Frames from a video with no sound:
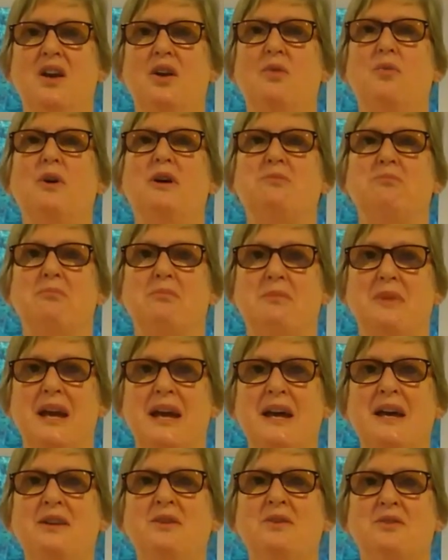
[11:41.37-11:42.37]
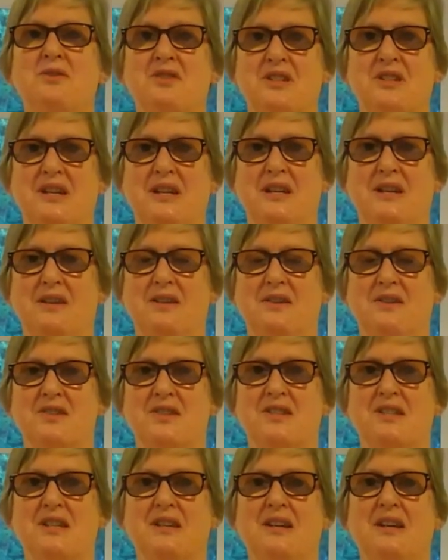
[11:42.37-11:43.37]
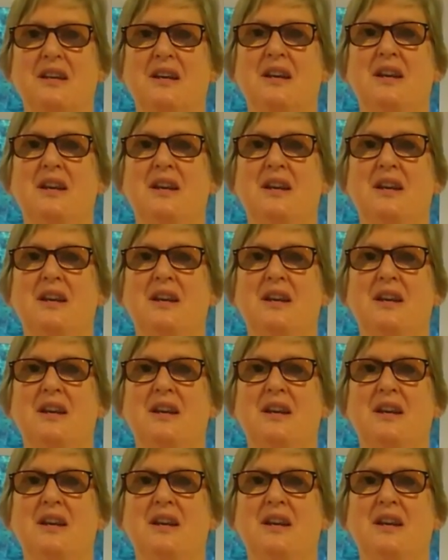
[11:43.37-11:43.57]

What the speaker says: What matters is